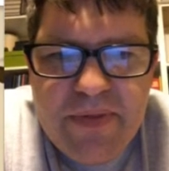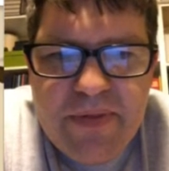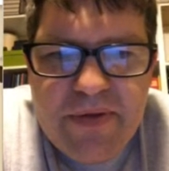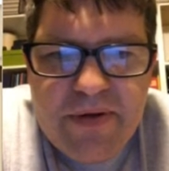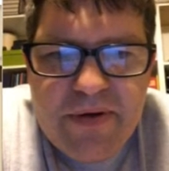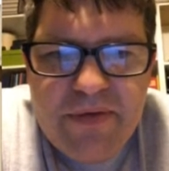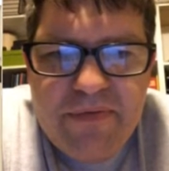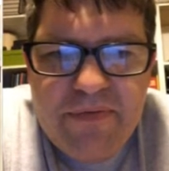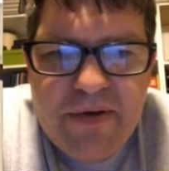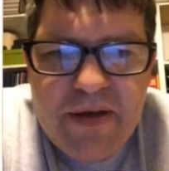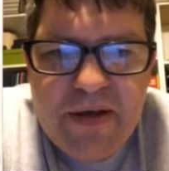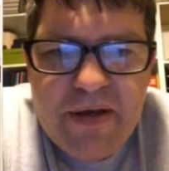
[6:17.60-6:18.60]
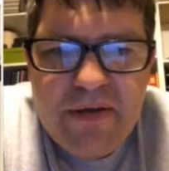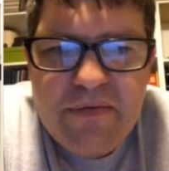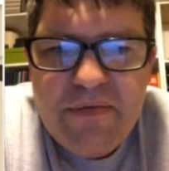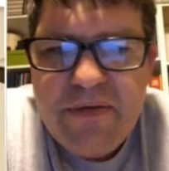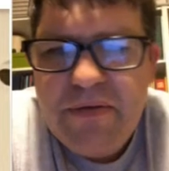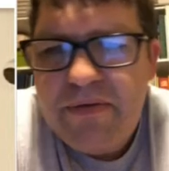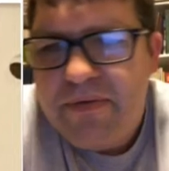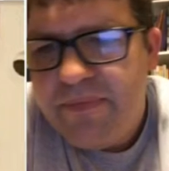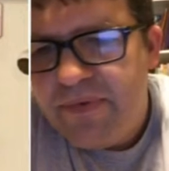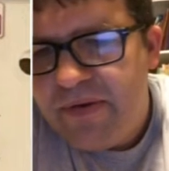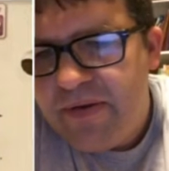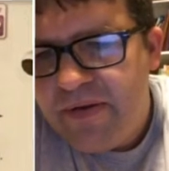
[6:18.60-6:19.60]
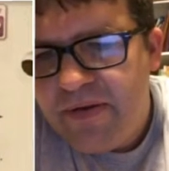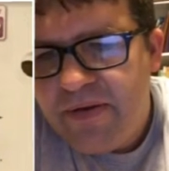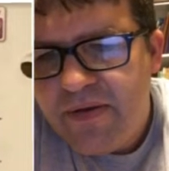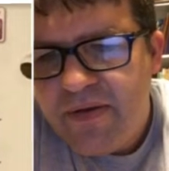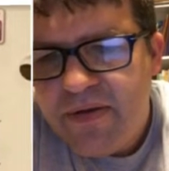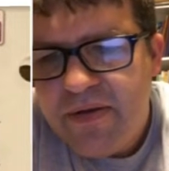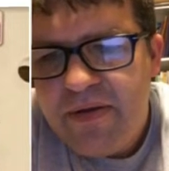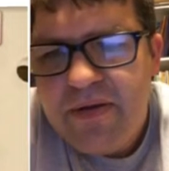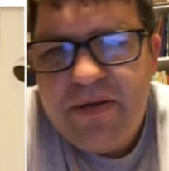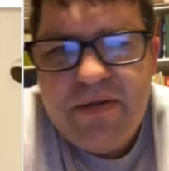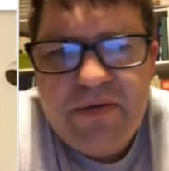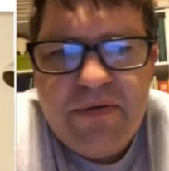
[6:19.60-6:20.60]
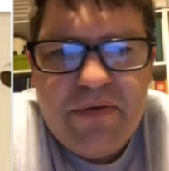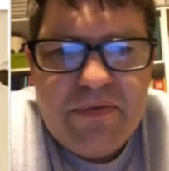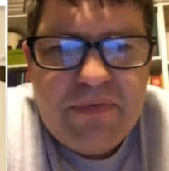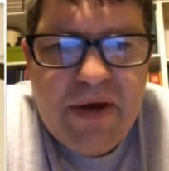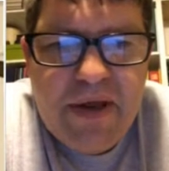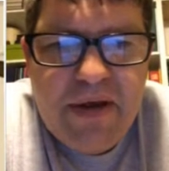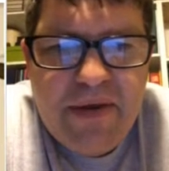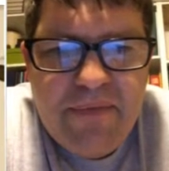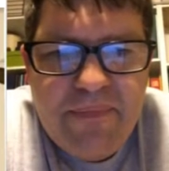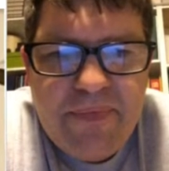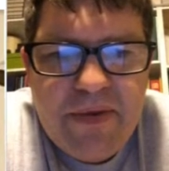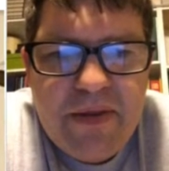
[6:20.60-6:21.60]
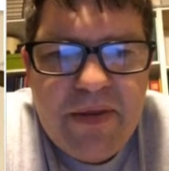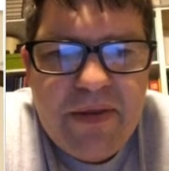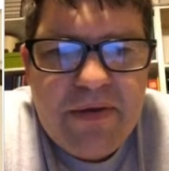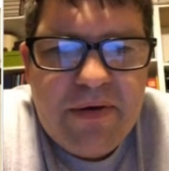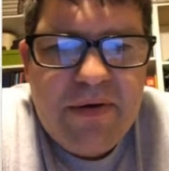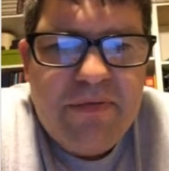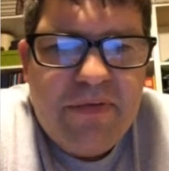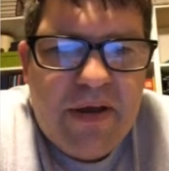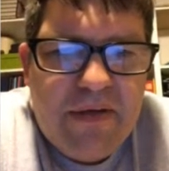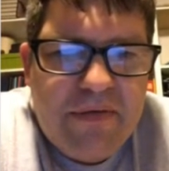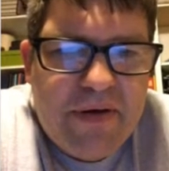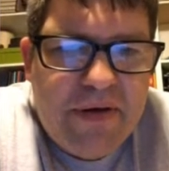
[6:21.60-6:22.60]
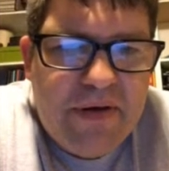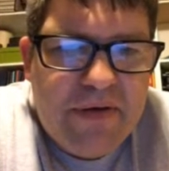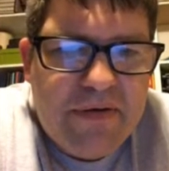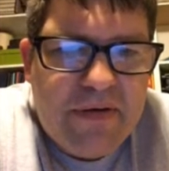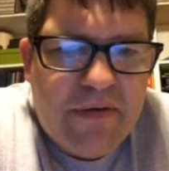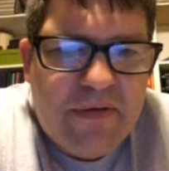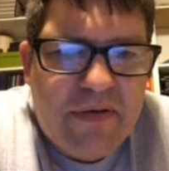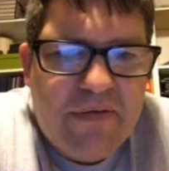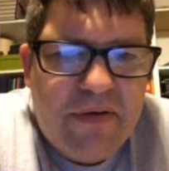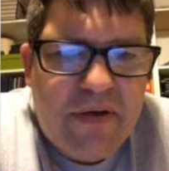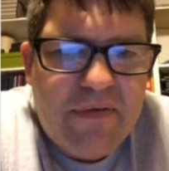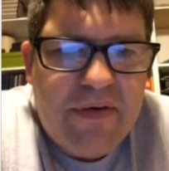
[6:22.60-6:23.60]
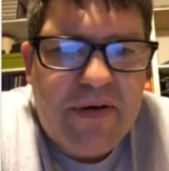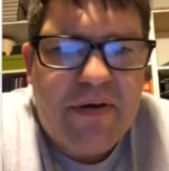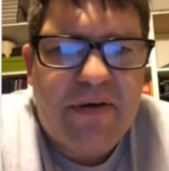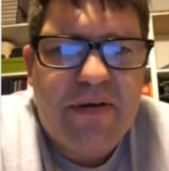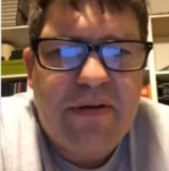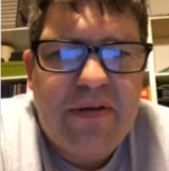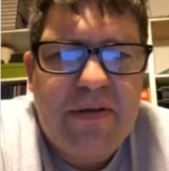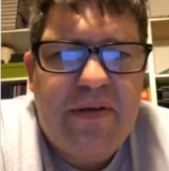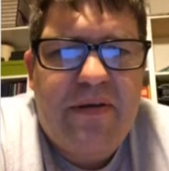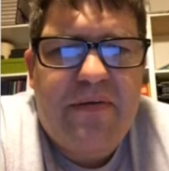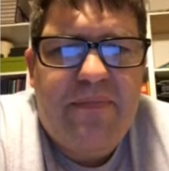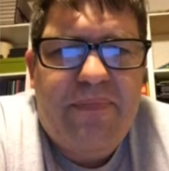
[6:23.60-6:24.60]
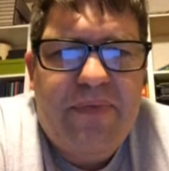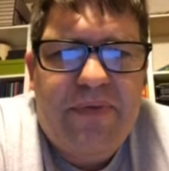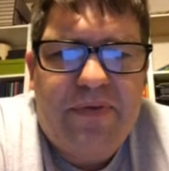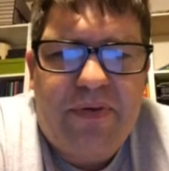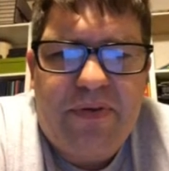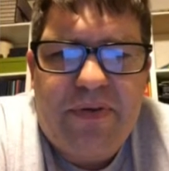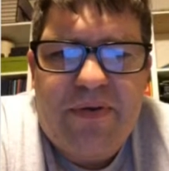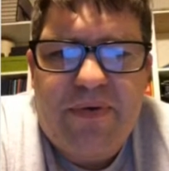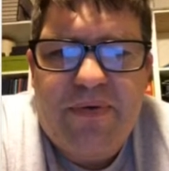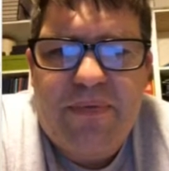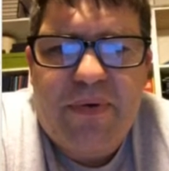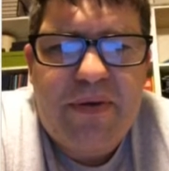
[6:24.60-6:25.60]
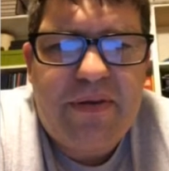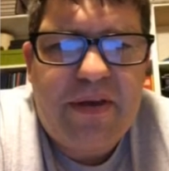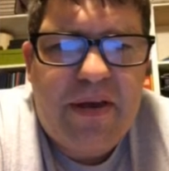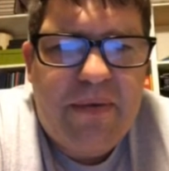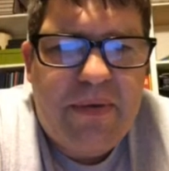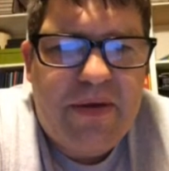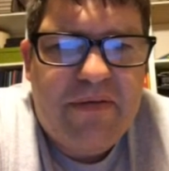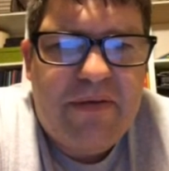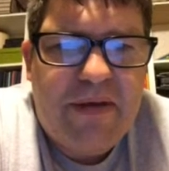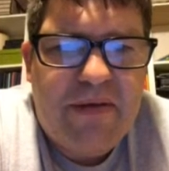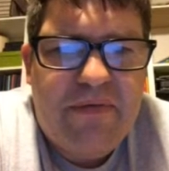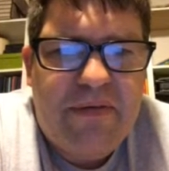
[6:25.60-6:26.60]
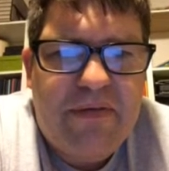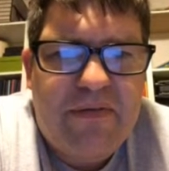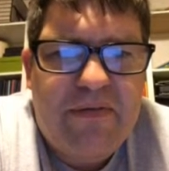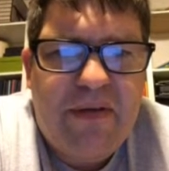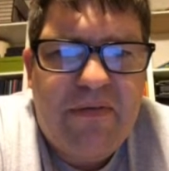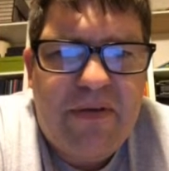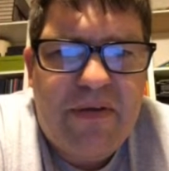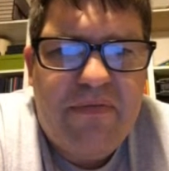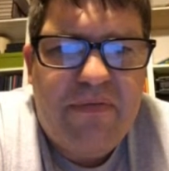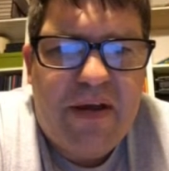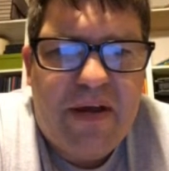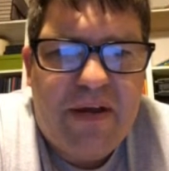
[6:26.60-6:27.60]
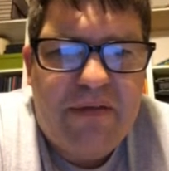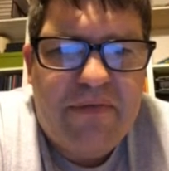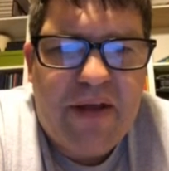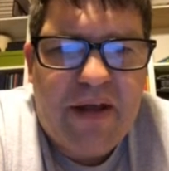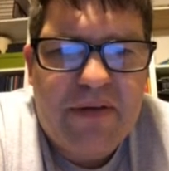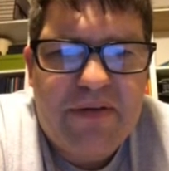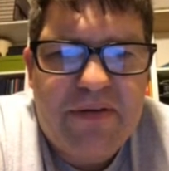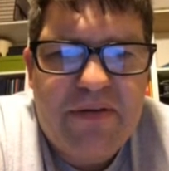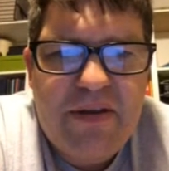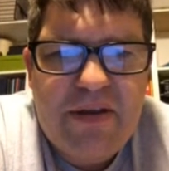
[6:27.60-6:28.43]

35. Oops, let's do it in red. 35 here, 75 here. So there was one time he saved $75.